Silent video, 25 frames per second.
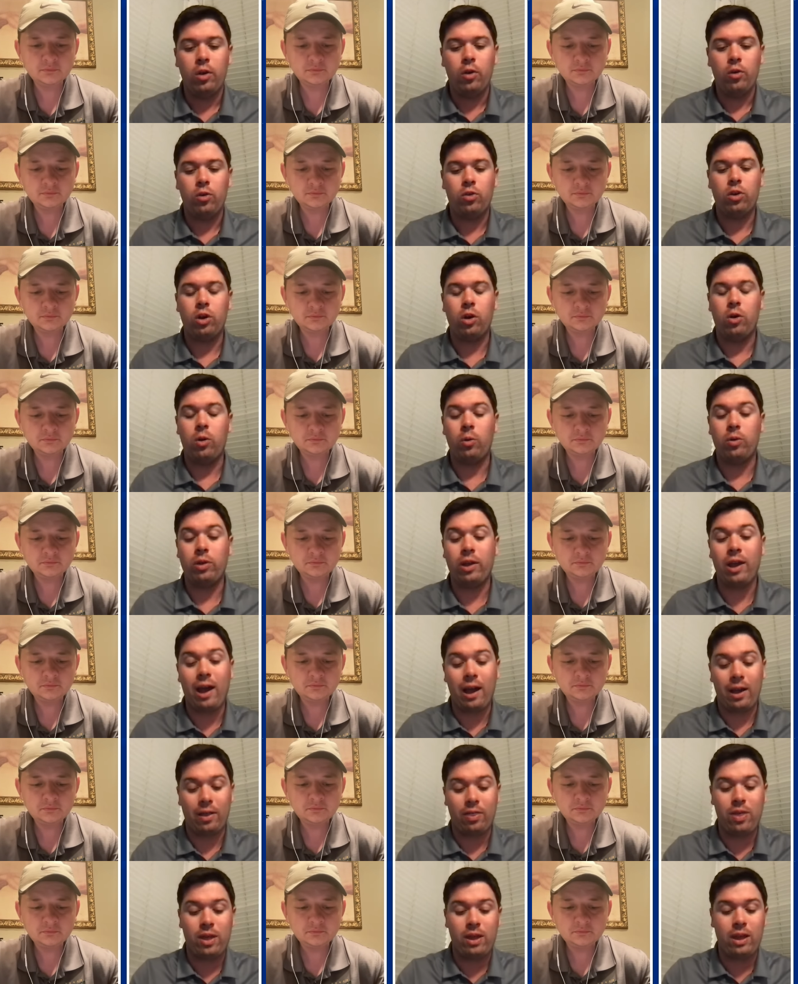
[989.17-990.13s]
Speaker 1: So,
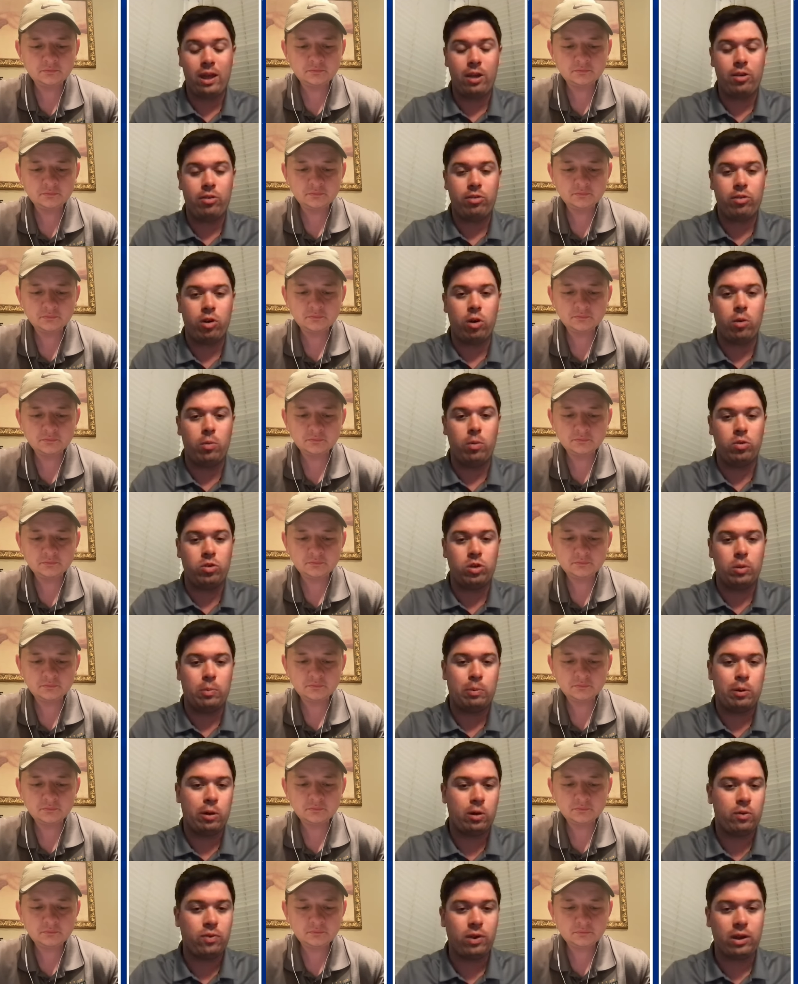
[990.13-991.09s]
yeah, I think he's almost
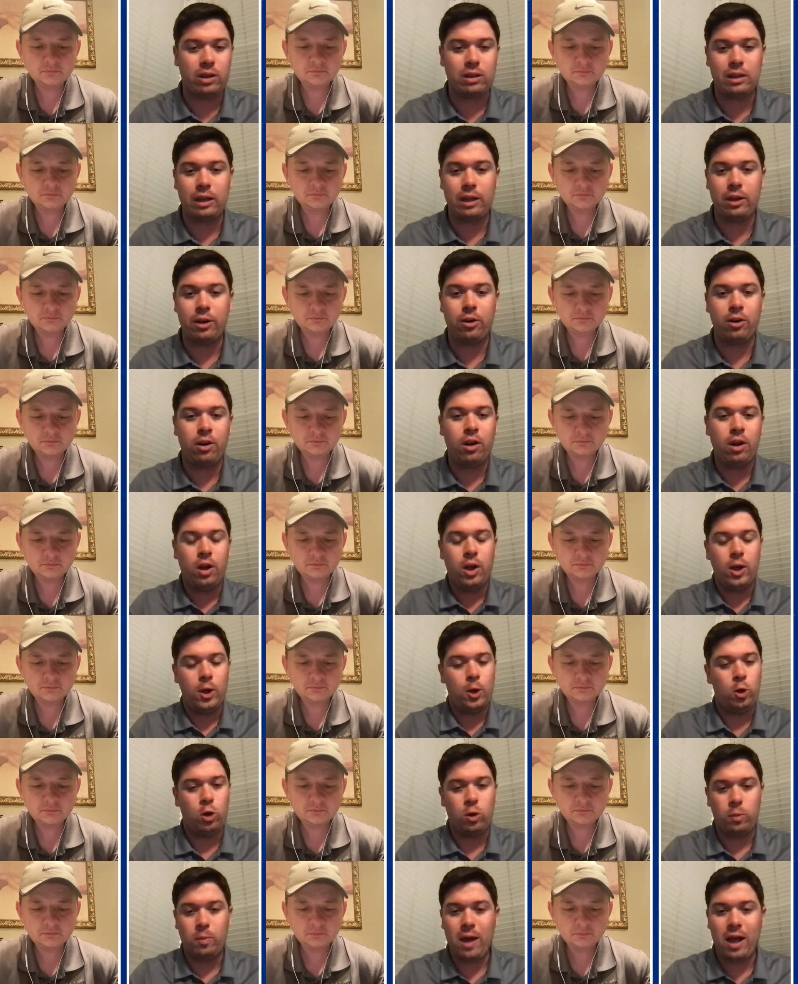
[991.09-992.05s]
a perfect leader.
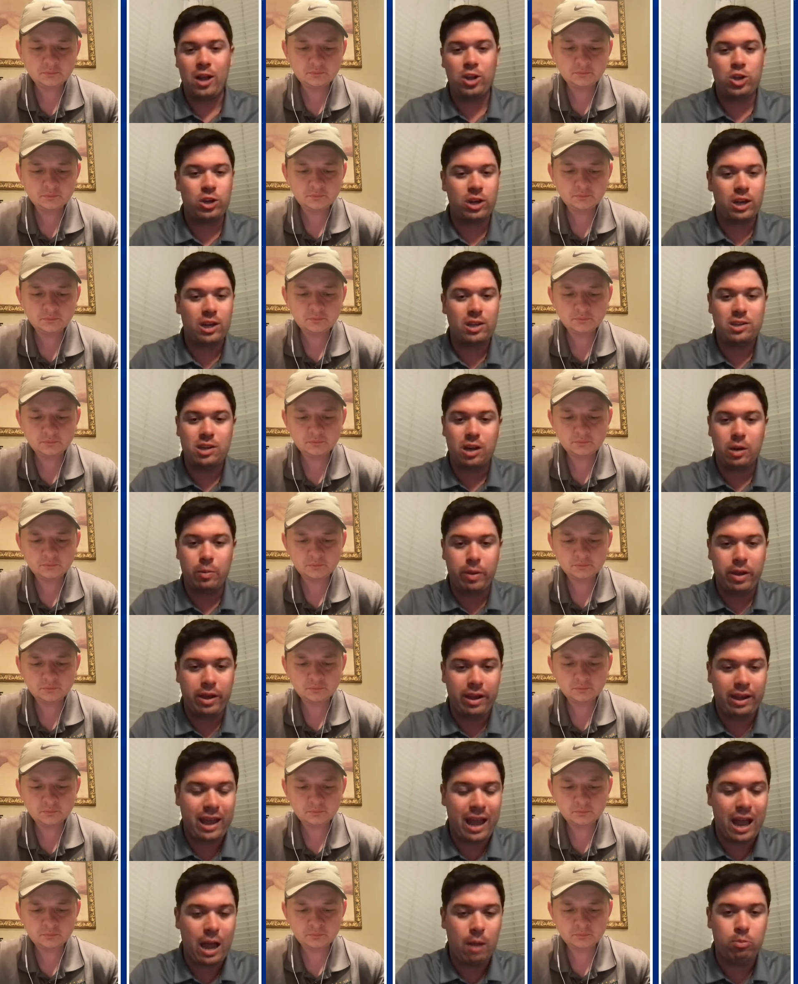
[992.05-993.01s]
You'd imagine he's going to
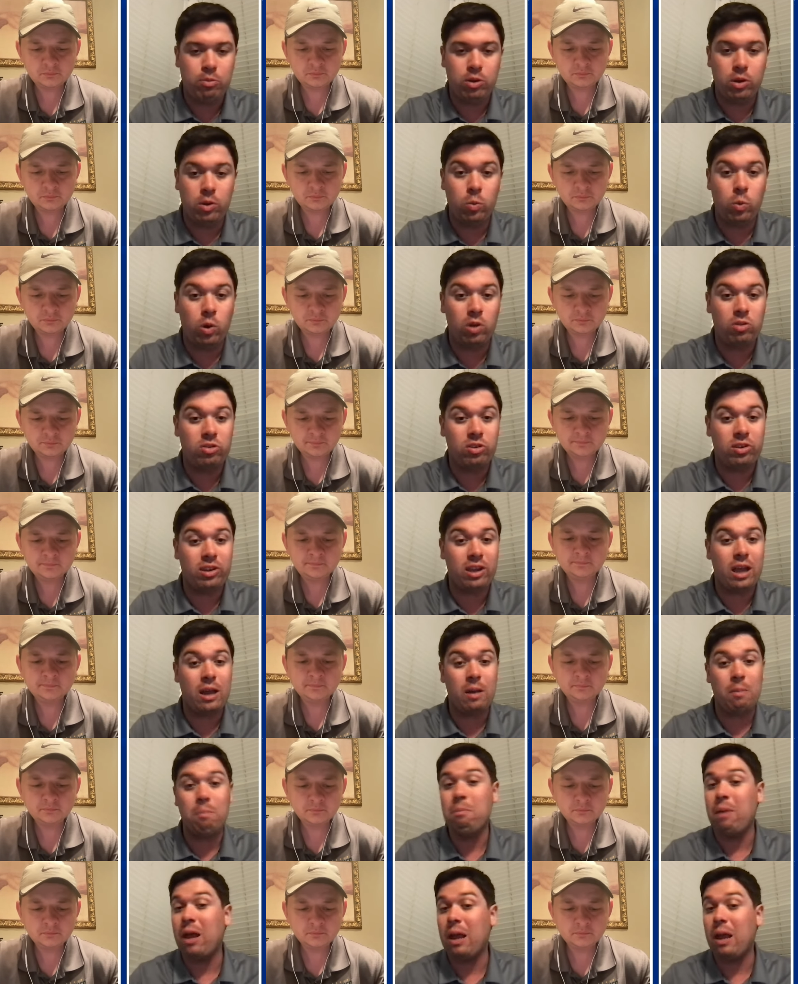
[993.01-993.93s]
be a captain once again.